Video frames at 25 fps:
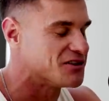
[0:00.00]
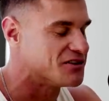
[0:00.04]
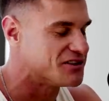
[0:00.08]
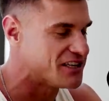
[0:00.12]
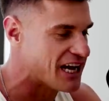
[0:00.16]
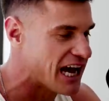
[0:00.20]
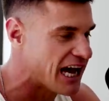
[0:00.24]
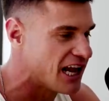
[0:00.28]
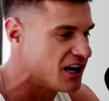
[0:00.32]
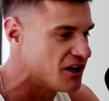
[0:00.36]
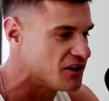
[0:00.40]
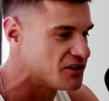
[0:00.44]

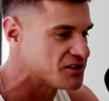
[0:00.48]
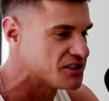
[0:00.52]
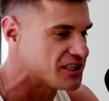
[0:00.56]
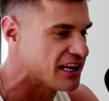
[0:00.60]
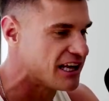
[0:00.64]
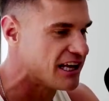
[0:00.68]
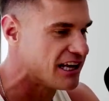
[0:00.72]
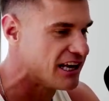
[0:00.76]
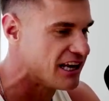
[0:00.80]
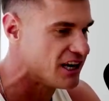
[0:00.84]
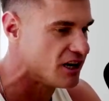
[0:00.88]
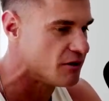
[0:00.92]
Uh, so
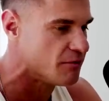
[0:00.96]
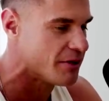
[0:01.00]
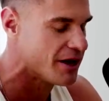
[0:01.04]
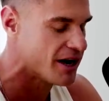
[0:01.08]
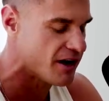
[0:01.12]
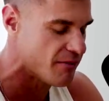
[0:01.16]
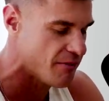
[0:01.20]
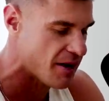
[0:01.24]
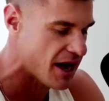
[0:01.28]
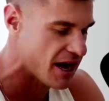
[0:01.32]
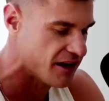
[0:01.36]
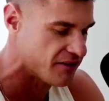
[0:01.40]
tell us a
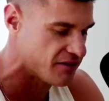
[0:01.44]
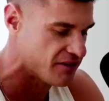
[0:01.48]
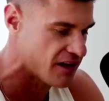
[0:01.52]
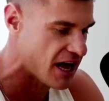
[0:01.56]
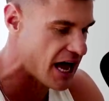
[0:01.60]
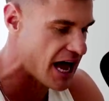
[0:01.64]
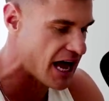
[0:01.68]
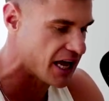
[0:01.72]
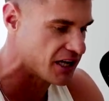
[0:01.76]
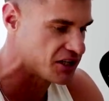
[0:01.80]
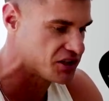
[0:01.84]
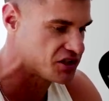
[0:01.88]
little bit
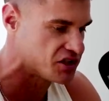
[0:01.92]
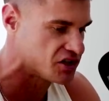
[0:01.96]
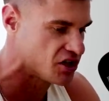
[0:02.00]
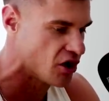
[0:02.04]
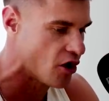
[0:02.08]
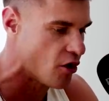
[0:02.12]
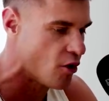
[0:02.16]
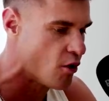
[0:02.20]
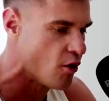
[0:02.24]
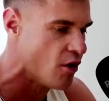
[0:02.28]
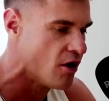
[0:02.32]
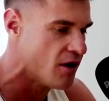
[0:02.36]
about
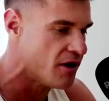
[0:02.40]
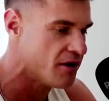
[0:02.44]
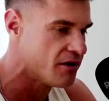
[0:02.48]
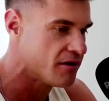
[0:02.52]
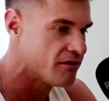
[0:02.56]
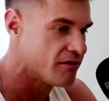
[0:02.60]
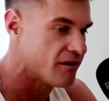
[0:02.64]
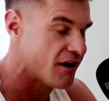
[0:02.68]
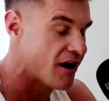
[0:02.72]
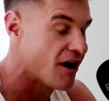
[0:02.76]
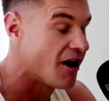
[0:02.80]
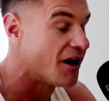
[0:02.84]
that.
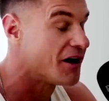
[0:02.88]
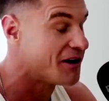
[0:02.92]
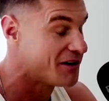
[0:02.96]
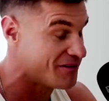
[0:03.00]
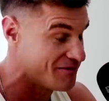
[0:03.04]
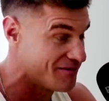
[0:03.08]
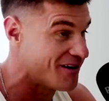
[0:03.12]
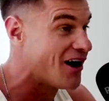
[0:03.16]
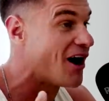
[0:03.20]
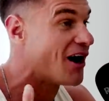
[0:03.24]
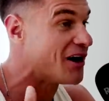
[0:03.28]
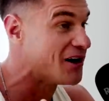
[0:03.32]
So
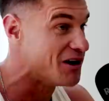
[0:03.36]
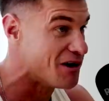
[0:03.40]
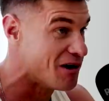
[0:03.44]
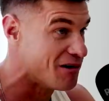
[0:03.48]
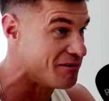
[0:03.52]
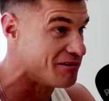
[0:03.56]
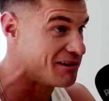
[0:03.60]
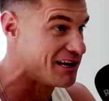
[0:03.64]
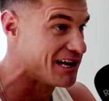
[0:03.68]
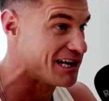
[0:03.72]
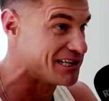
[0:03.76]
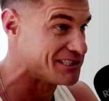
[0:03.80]
I
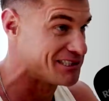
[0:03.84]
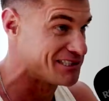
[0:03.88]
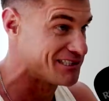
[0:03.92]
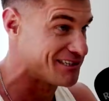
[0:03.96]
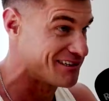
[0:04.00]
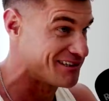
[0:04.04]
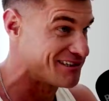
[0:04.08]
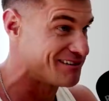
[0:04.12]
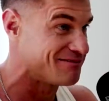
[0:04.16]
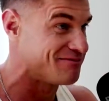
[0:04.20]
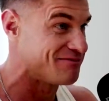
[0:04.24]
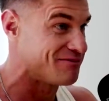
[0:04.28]
I know the
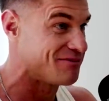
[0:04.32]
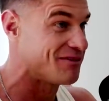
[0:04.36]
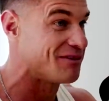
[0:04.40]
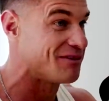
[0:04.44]
answer.